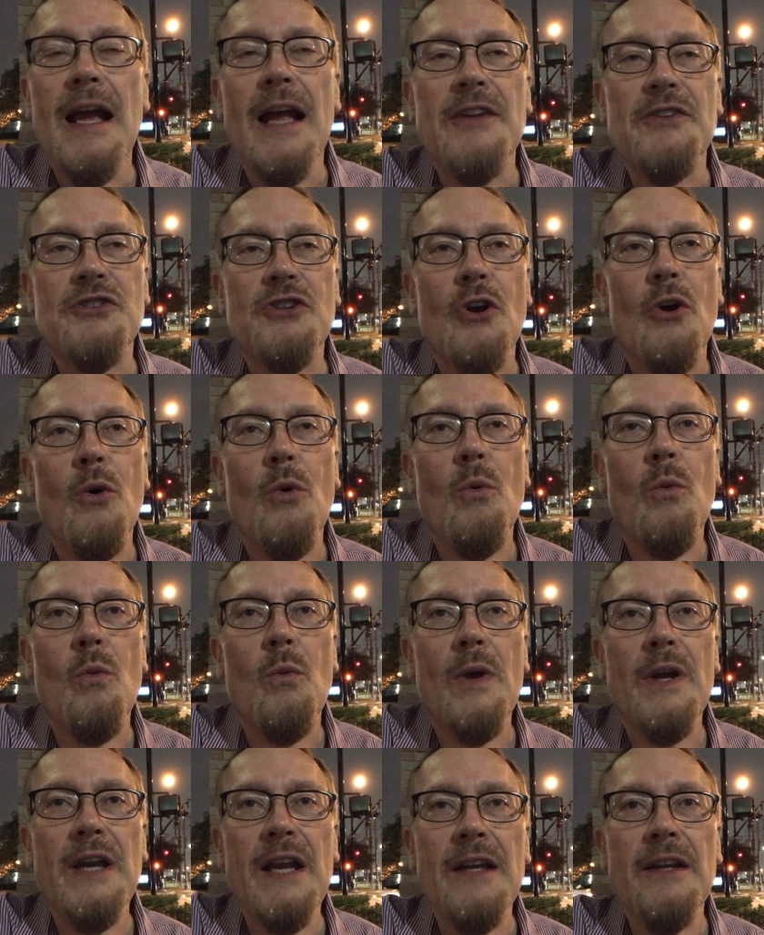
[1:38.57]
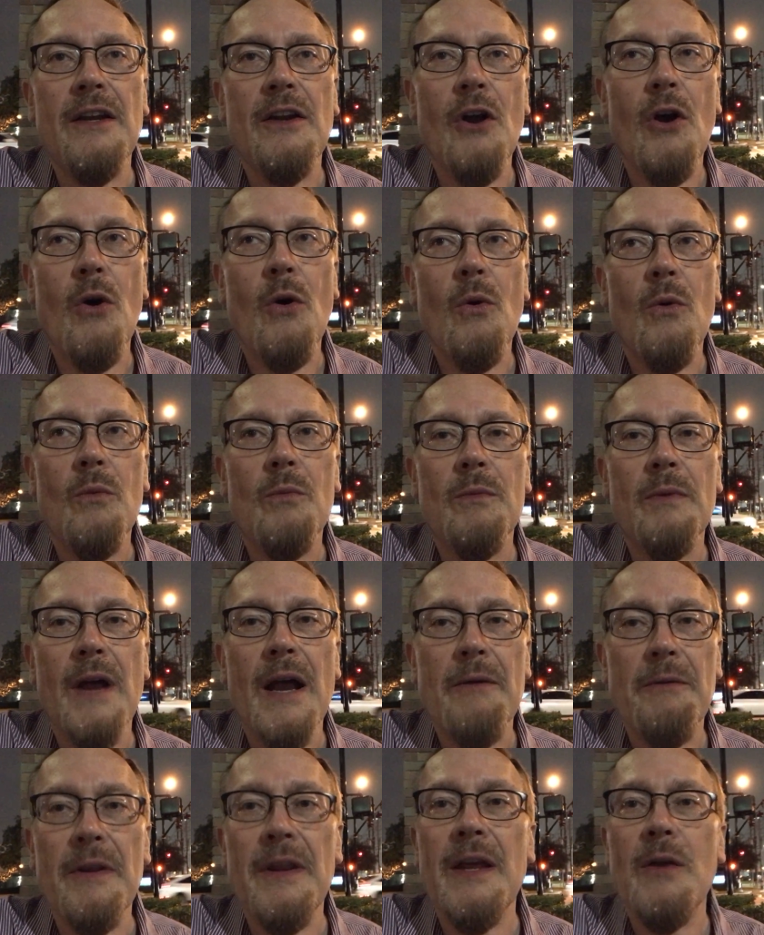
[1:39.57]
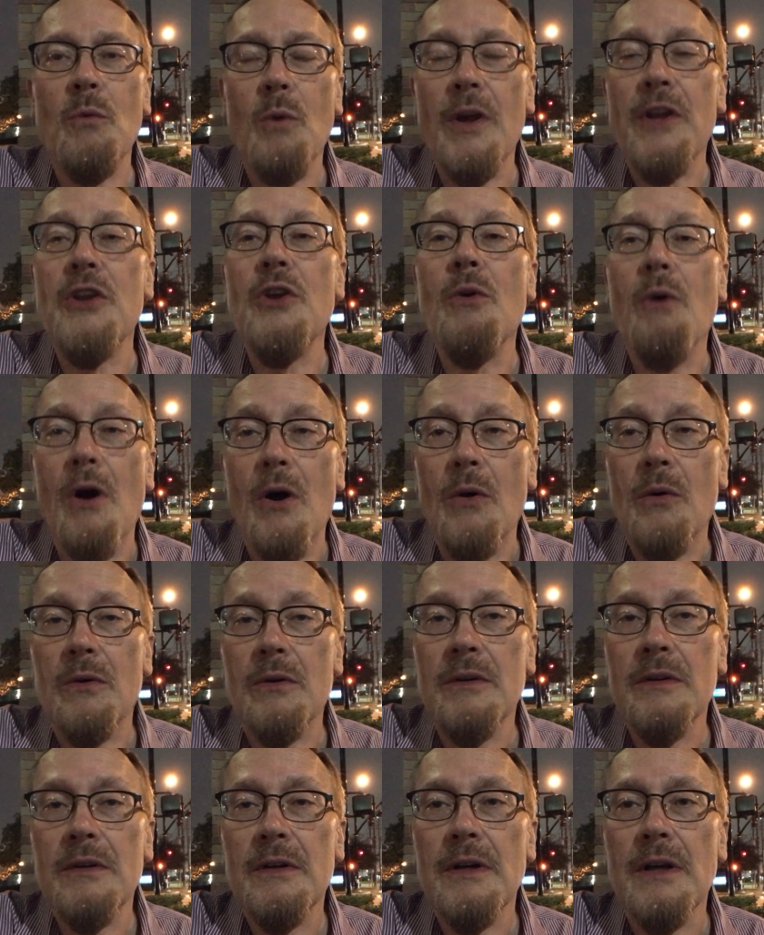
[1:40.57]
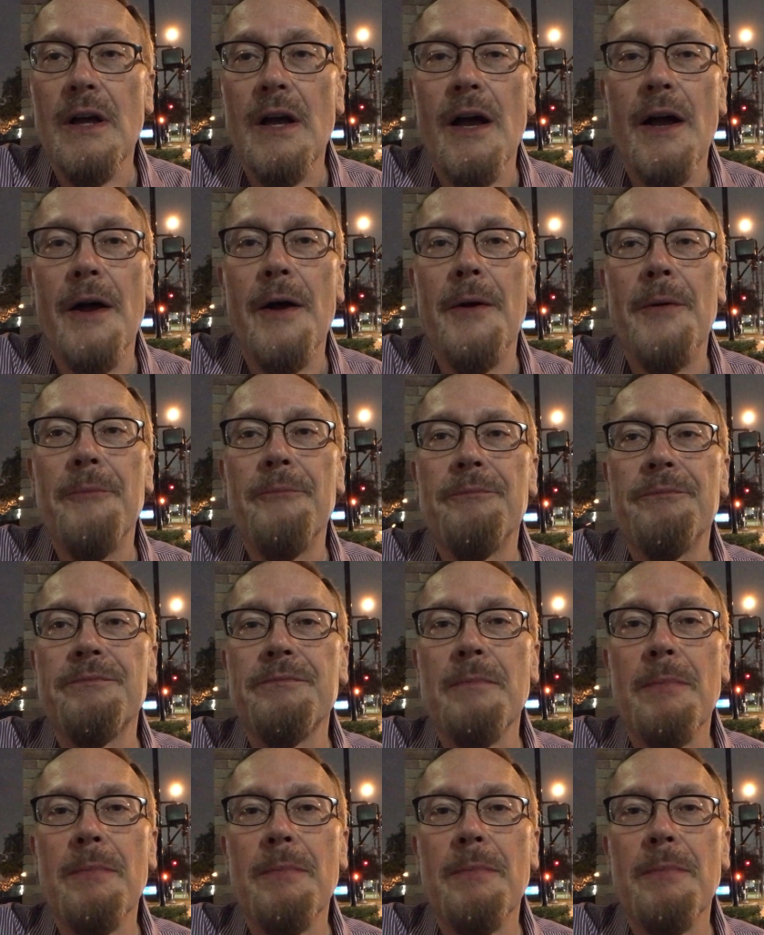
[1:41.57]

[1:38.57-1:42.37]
And so we need to know everything what you own, and